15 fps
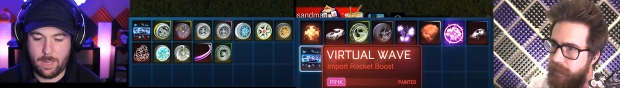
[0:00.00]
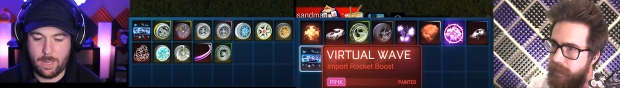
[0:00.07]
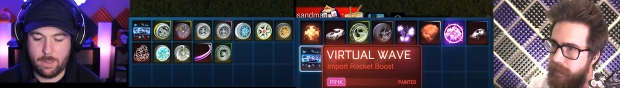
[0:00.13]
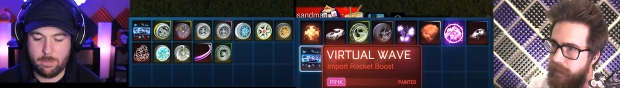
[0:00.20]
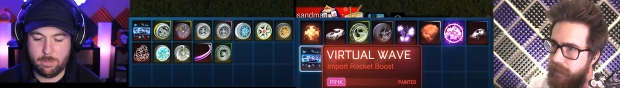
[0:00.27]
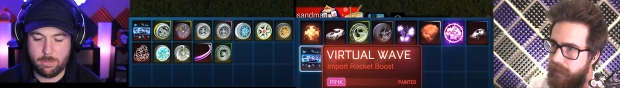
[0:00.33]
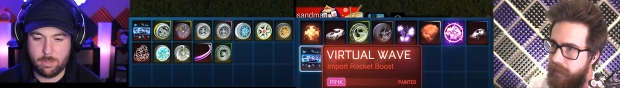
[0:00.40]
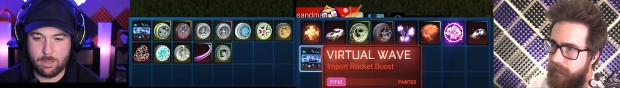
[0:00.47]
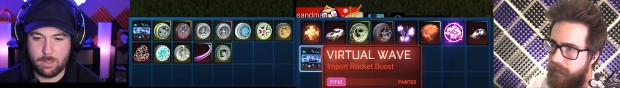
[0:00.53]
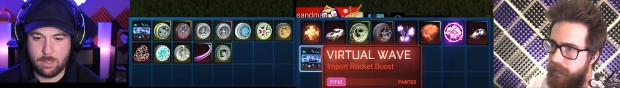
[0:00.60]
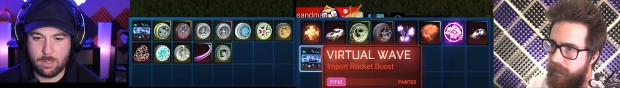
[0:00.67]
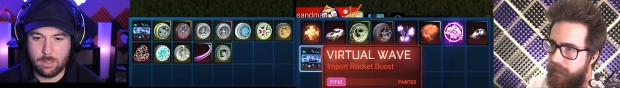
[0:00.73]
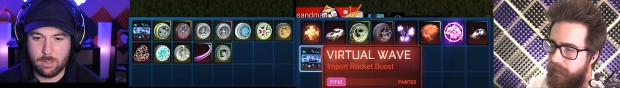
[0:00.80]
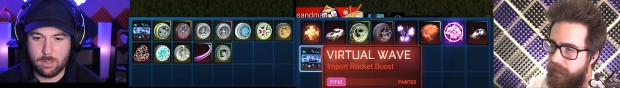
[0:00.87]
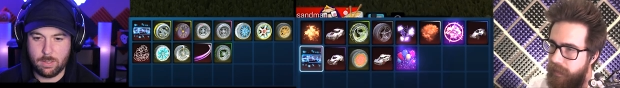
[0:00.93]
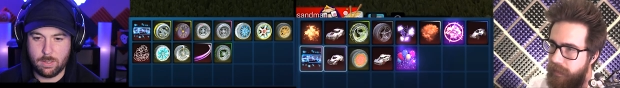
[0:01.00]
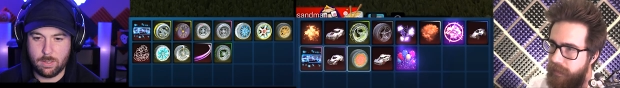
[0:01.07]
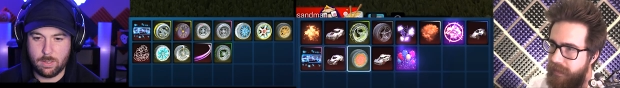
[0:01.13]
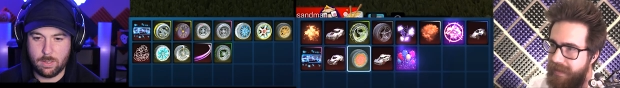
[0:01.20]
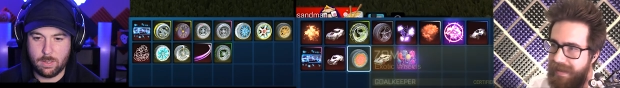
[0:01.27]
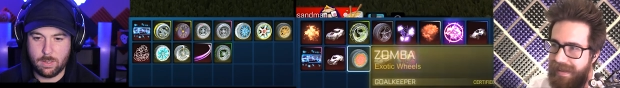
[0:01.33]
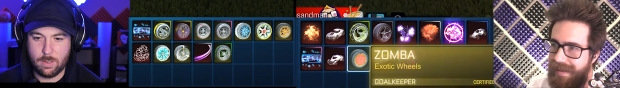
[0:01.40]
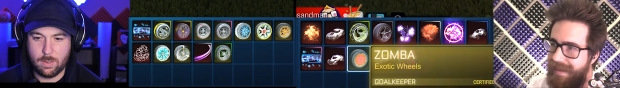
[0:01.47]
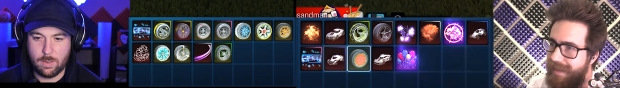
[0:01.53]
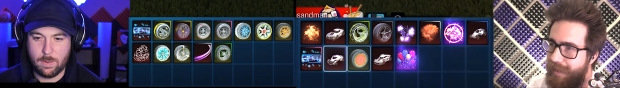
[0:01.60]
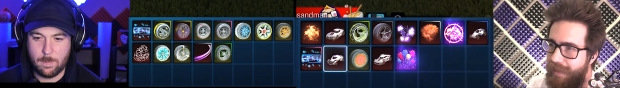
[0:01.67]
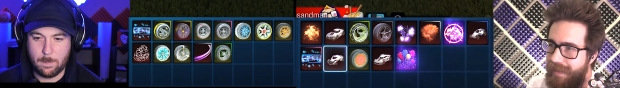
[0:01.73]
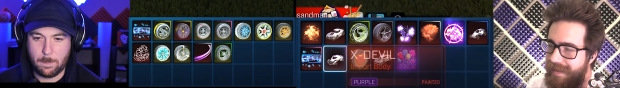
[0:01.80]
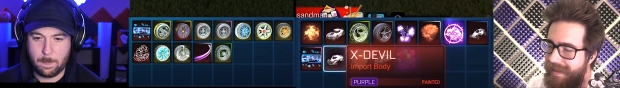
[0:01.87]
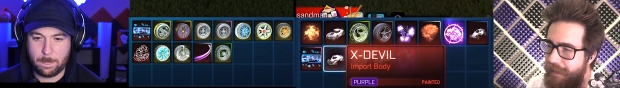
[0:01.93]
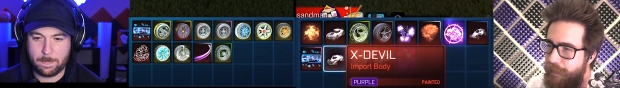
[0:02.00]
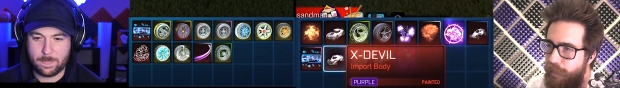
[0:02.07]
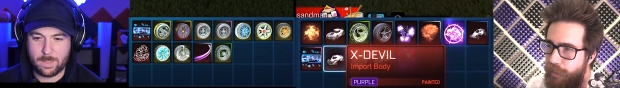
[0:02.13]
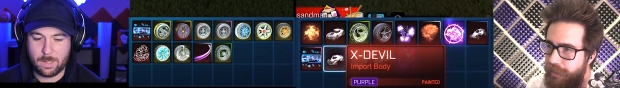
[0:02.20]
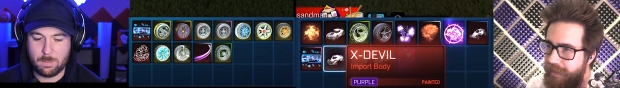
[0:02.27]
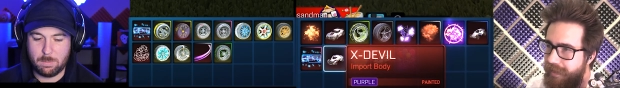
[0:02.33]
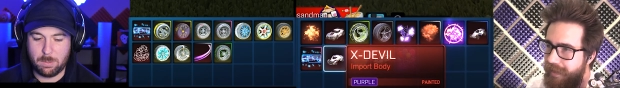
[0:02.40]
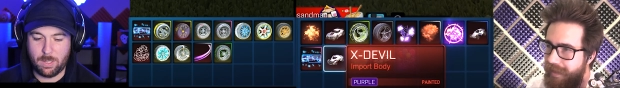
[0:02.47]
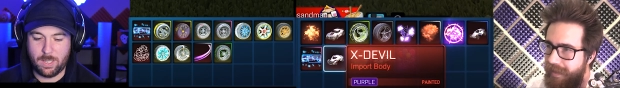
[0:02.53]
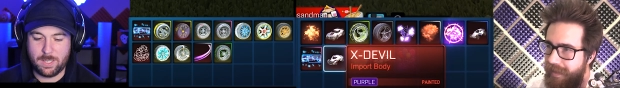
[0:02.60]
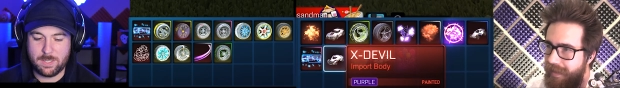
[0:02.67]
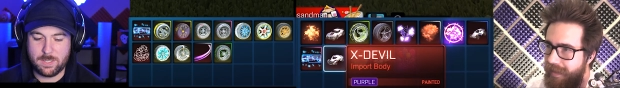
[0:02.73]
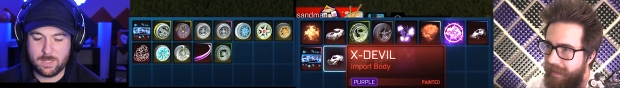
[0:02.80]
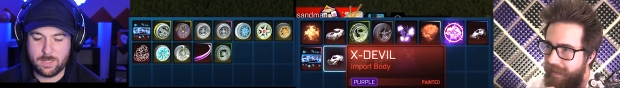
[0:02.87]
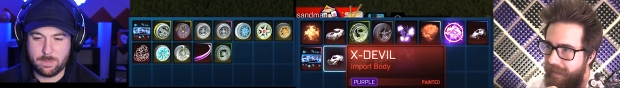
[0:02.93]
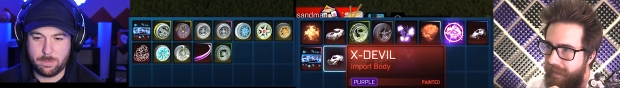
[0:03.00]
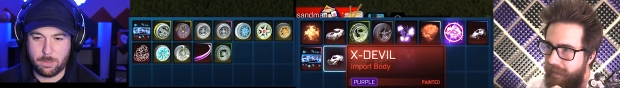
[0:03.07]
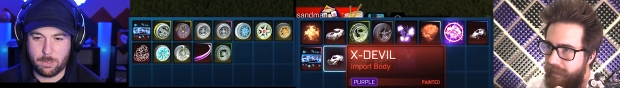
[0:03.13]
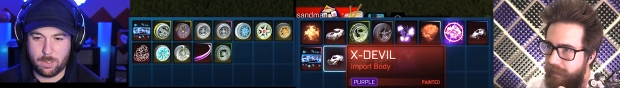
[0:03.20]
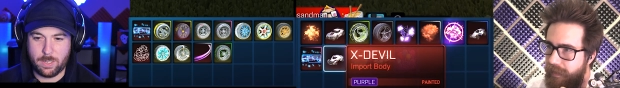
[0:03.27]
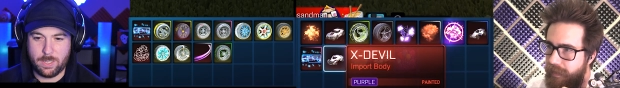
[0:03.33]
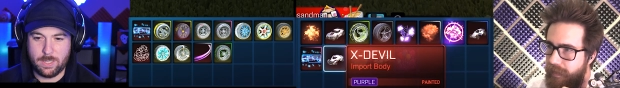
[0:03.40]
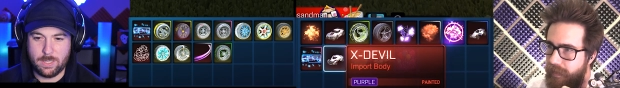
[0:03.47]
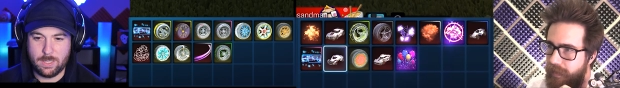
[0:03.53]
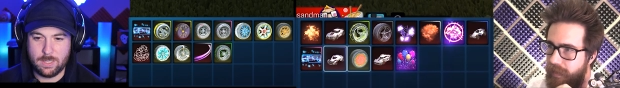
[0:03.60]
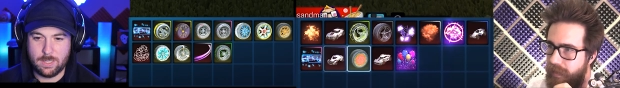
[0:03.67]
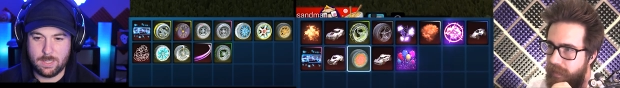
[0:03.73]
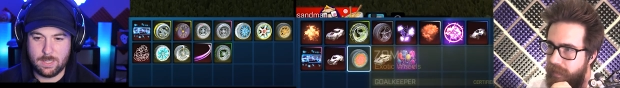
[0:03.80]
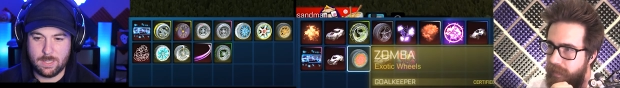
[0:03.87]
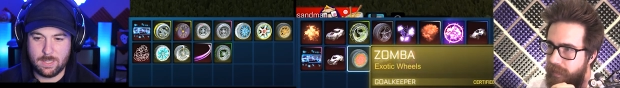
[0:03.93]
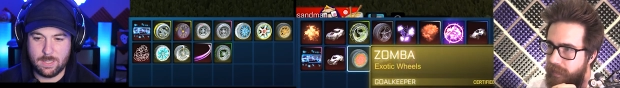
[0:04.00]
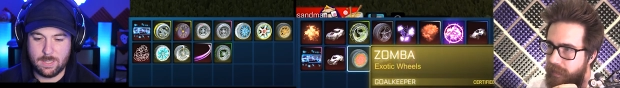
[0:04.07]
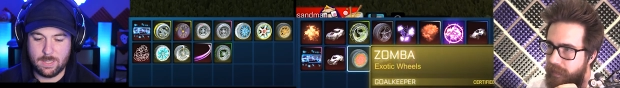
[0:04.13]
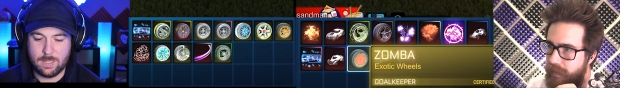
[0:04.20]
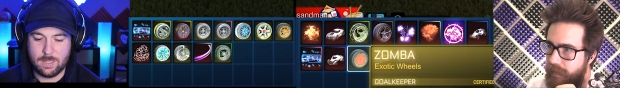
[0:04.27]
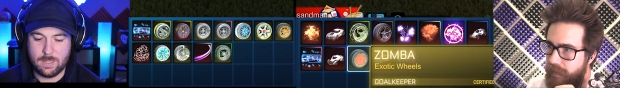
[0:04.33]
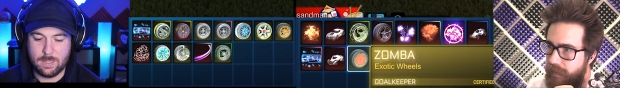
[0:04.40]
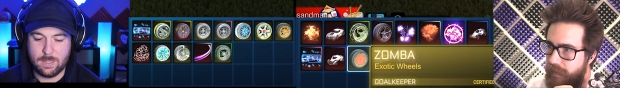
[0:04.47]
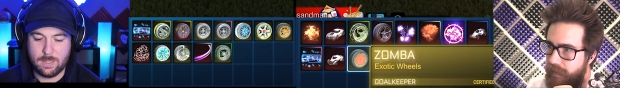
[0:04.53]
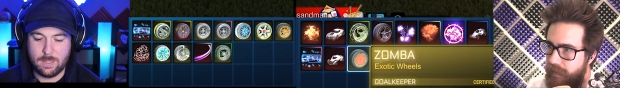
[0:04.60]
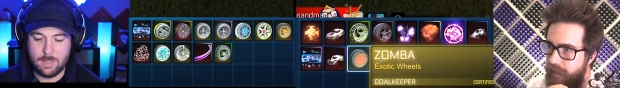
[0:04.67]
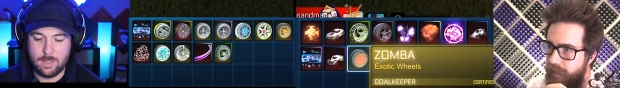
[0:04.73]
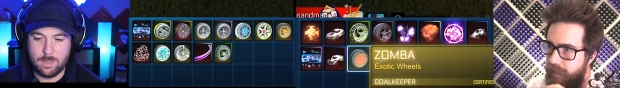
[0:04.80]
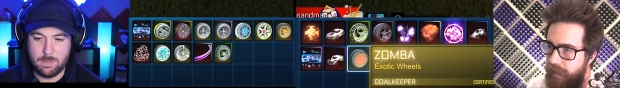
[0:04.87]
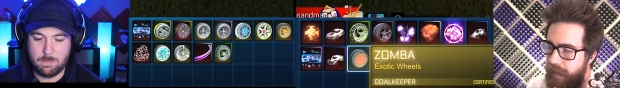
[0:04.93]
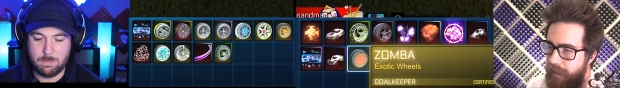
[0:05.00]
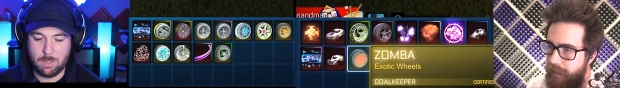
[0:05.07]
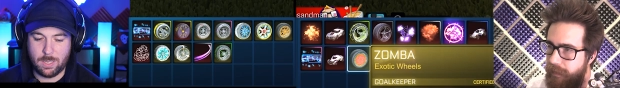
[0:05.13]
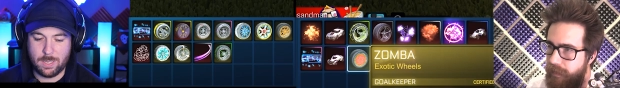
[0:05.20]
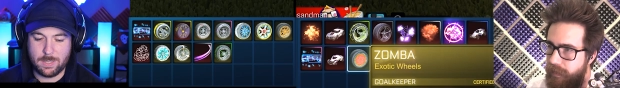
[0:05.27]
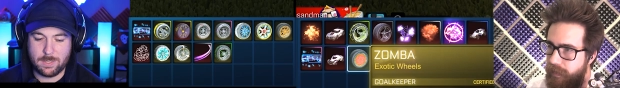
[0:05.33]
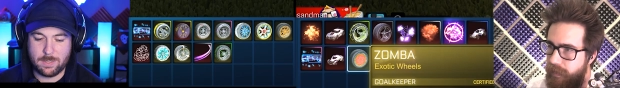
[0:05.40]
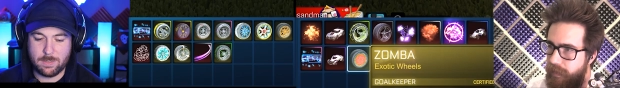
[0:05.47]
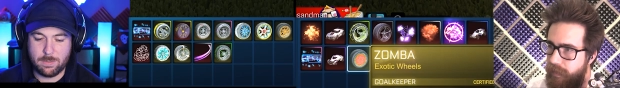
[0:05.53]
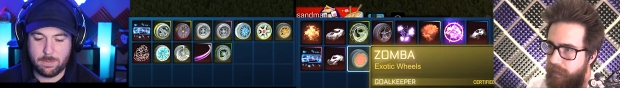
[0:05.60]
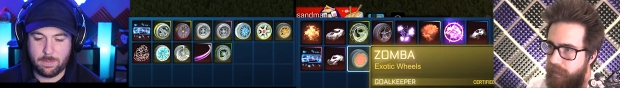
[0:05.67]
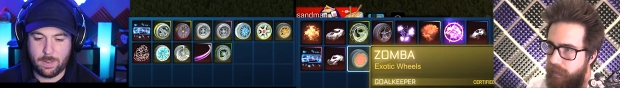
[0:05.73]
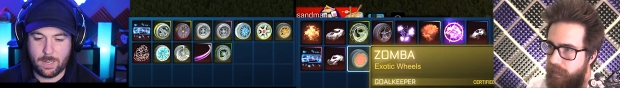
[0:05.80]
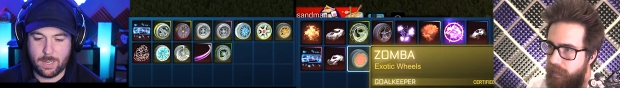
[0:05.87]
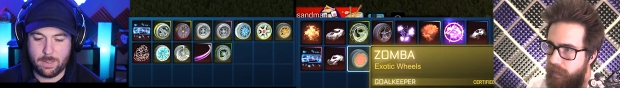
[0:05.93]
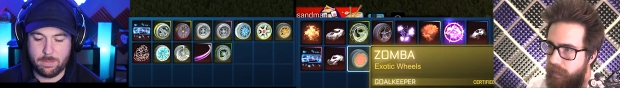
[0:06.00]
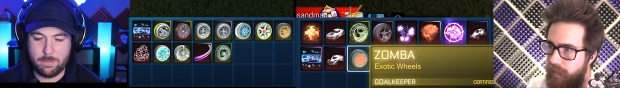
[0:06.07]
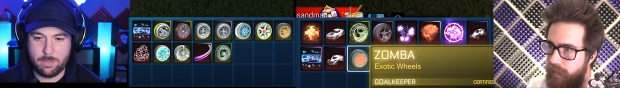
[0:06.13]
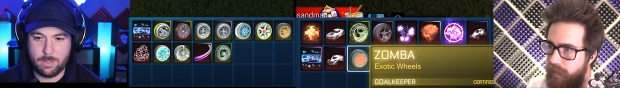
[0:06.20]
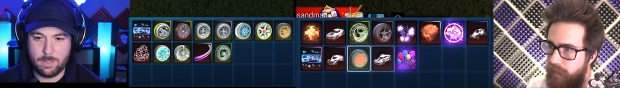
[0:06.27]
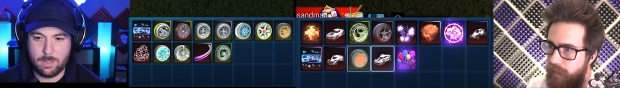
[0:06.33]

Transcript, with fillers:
Speaker 1: five. See, look at these imports. Plus four. Yep. Plus five.